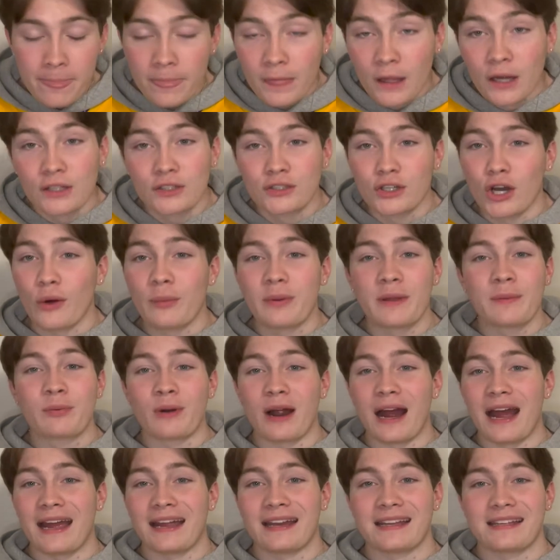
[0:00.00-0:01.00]
Kobe
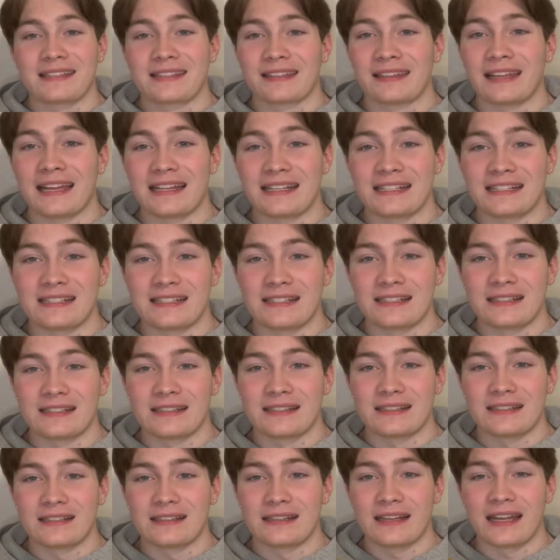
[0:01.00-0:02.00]
Bryant is a legend,
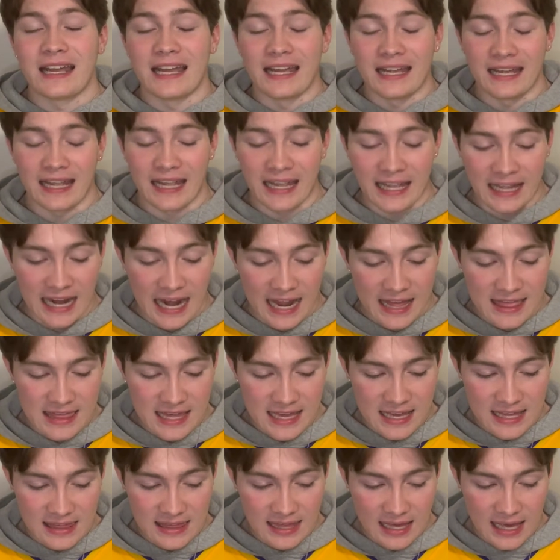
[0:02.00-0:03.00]
and I
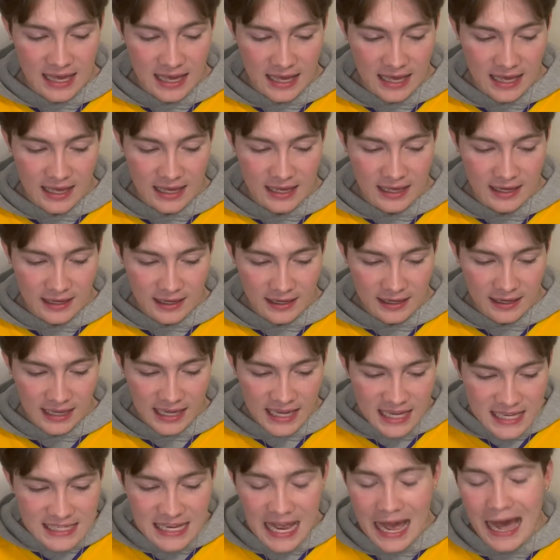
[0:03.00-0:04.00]
think that
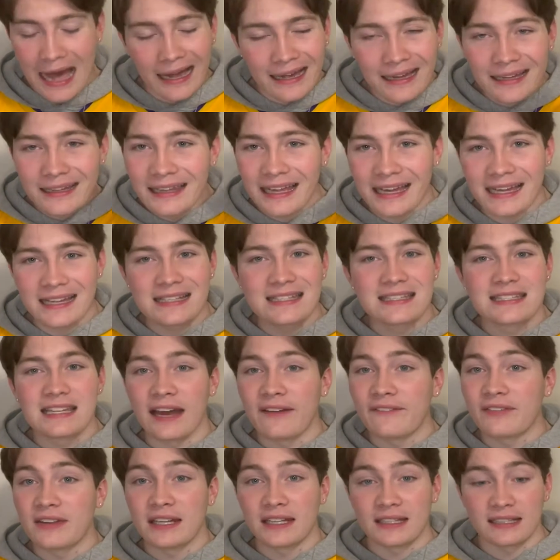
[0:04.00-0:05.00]
his accolades
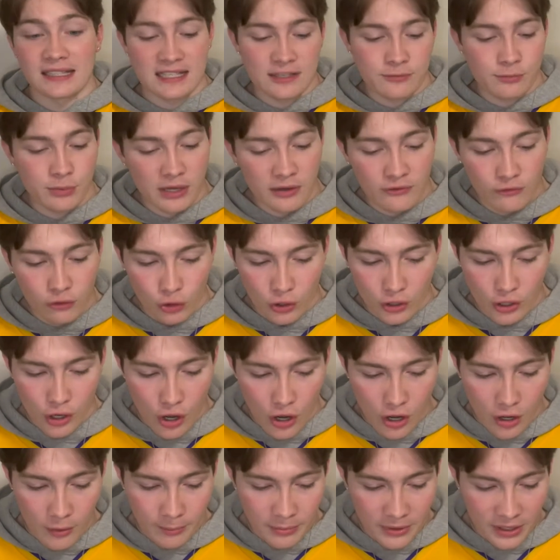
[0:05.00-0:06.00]
definitely speak for it
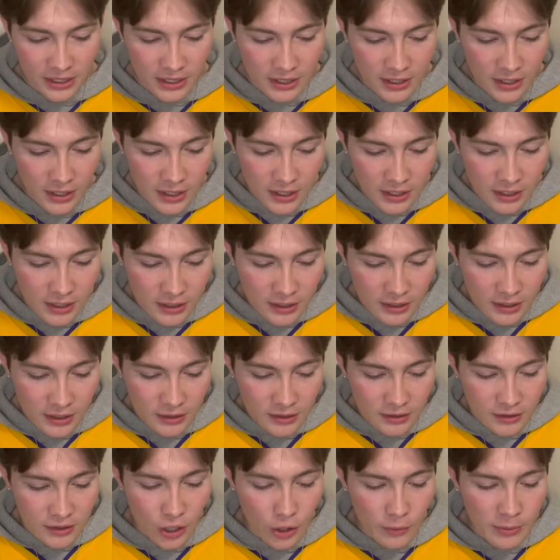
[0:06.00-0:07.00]
all. But
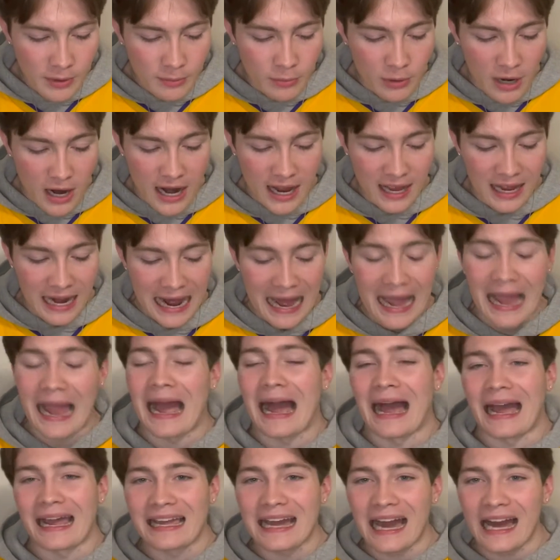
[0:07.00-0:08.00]
Kobe Bryant,
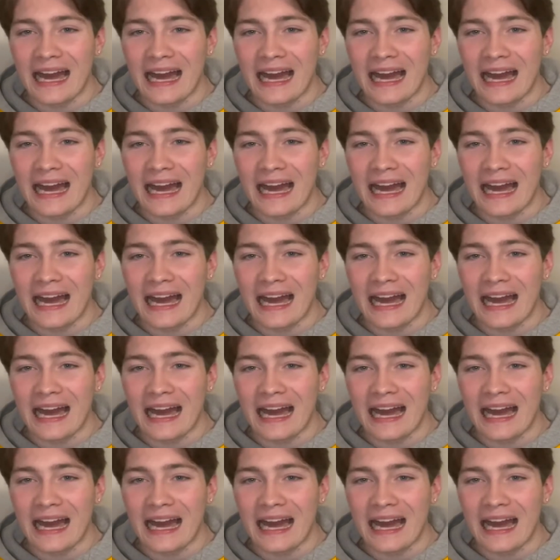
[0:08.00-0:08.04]
I kind